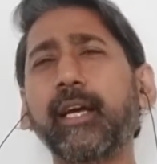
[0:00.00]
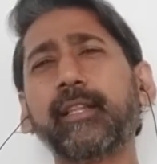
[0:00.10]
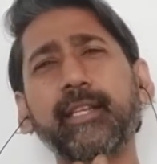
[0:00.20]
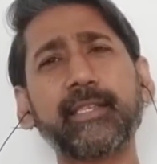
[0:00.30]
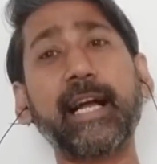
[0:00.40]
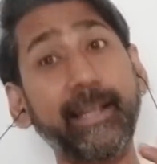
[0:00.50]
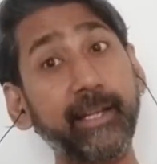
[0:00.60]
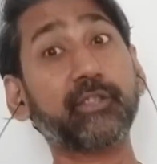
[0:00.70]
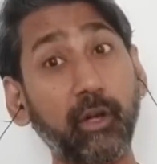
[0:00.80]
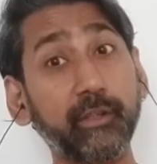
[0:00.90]
And
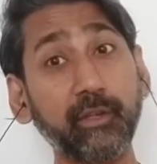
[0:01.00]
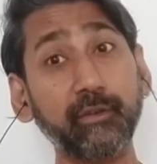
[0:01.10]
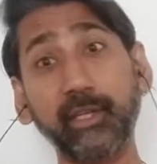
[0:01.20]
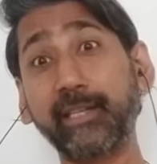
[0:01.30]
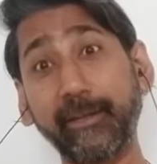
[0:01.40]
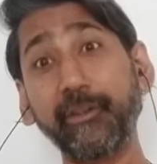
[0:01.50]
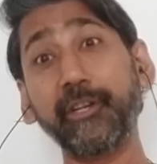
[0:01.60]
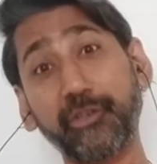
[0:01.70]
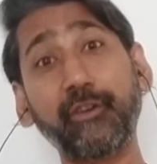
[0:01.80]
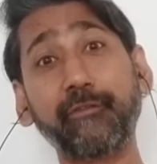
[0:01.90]
it's also the
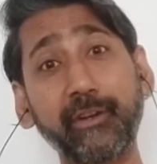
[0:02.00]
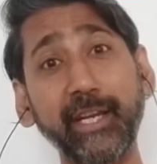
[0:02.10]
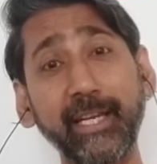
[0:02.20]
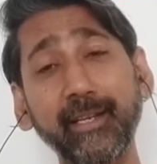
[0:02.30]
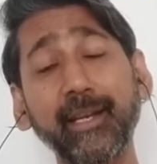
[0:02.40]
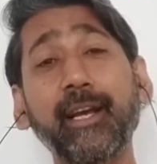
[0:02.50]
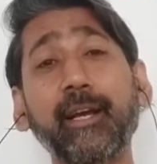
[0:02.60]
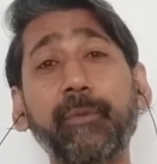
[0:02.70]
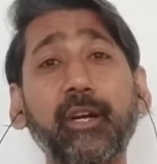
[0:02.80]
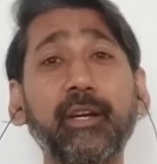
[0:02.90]
definition of greed,
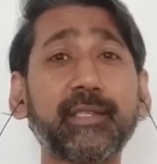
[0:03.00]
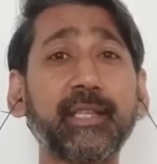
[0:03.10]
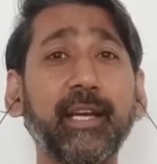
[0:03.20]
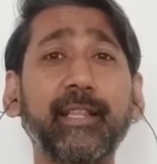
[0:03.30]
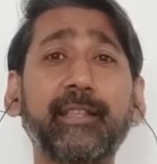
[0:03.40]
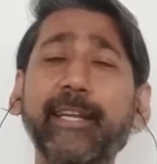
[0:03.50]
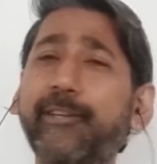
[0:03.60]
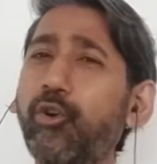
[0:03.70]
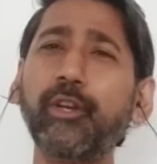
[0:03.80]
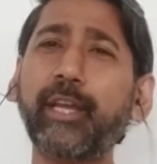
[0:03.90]
because they
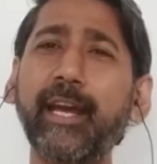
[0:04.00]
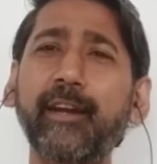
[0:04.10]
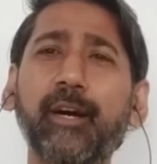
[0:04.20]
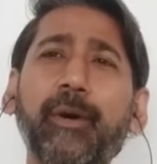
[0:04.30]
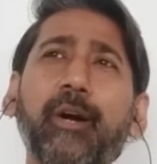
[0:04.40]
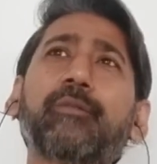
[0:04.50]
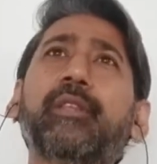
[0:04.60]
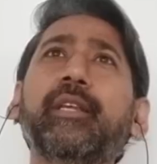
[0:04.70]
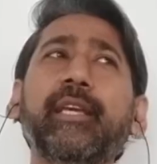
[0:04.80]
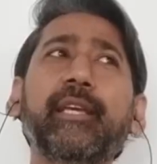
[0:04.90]
don't care about
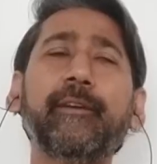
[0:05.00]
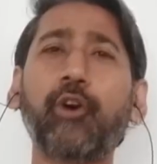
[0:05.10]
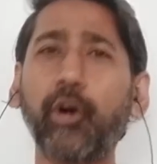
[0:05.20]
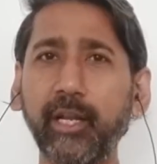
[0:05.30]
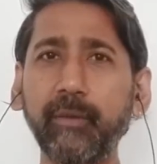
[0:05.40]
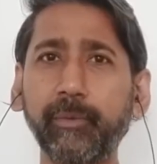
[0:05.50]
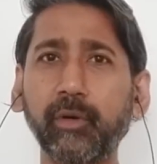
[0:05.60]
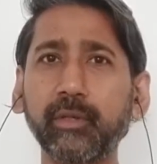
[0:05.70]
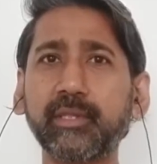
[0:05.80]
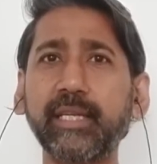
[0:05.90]
the oil
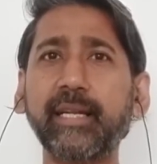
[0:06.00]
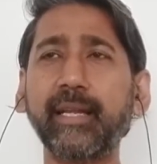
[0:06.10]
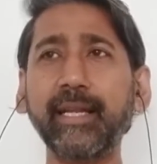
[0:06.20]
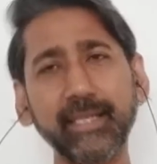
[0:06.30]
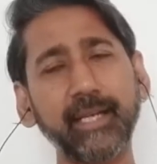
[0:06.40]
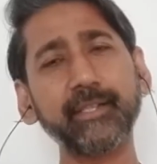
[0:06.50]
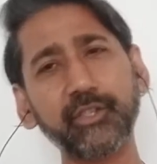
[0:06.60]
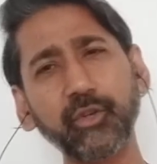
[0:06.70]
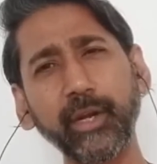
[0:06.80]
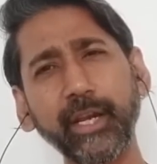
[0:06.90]
imports that India is
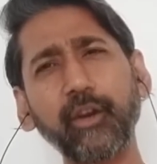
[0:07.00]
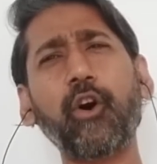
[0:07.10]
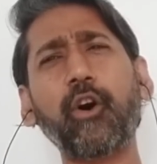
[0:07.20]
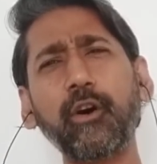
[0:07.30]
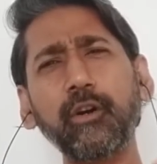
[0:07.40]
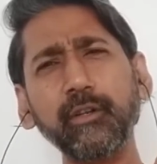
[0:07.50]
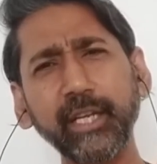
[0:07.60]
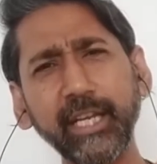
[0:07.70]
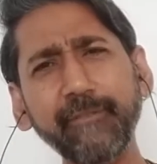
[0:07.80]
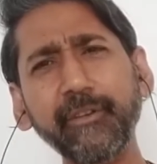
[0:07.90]
doing, or
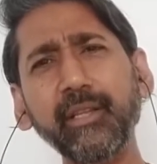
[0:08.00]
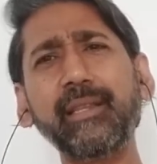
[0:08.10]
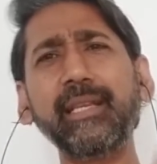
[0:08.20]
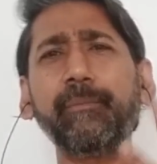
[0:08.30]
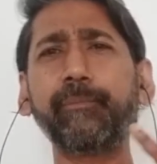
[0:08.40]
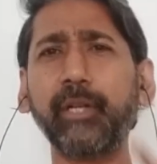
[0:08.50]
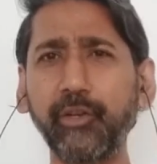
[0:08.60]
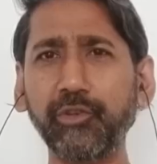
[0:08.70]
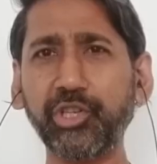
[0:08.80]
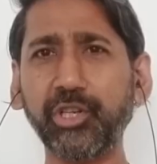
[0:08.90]
even the
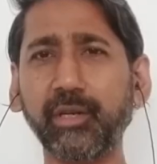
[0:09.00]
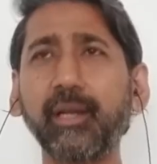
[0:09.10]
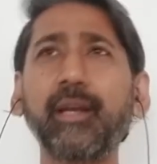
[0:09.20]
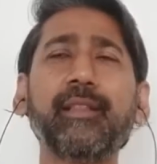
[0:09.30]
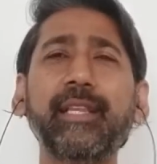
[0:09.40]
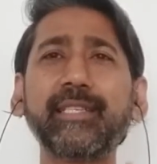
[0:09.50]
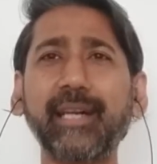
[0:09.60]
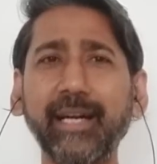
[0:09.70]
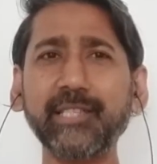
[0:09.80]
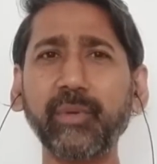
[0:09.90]
pollution these
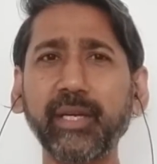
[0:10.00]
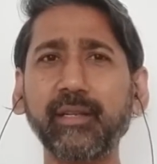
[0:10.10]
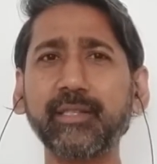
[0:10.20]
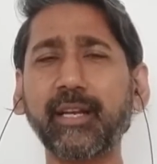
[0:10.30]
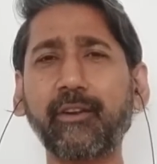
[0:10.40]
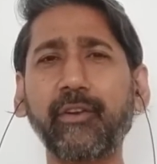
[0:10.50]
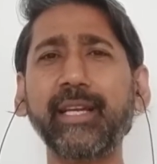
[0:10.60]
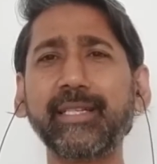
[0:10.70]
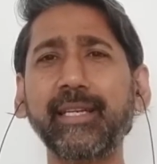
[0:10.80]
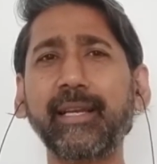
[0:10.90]
ICE vehicles are
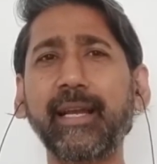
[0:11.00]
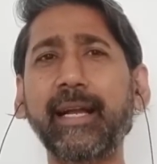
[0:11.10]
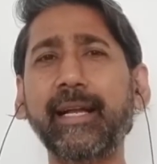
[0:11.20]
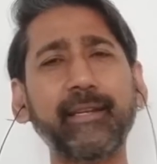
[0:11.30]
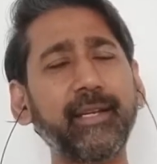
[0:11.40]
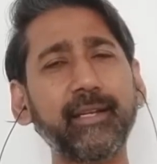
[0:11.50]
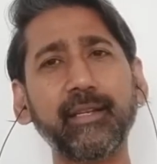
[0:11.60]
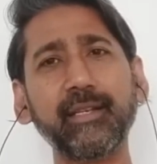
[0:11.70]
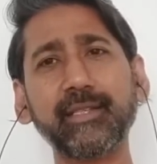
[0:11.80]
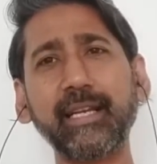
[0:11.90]
creating, and it
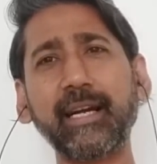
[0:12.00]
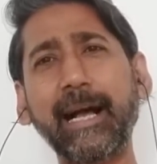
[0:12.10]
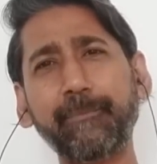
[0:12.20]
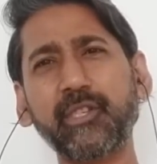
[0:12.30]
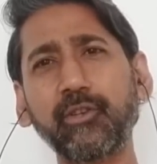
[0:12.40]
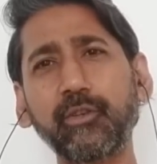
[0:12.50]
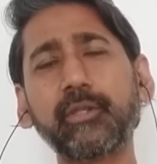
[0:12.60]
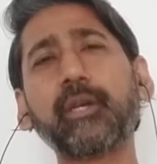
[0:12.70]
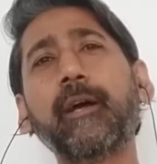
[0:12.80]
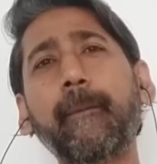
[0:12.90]
is an absolute
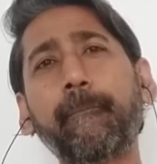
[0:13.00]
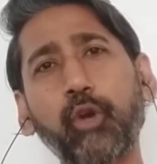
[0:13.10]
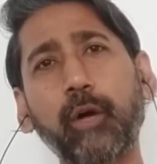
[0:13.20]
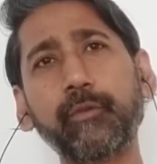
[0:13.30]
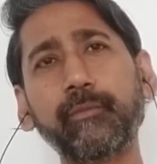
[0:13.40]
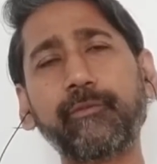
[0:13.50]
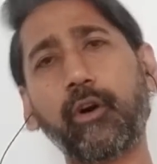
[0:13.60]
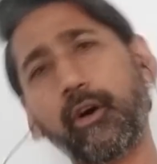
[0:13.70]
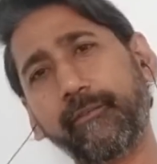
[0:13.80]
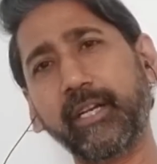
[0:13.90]
problem for
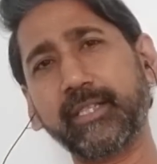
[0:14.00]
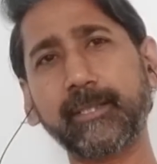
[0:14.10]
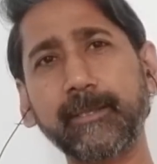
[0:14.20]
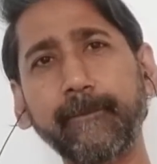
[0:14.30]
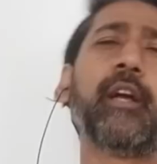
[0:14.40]
all of us.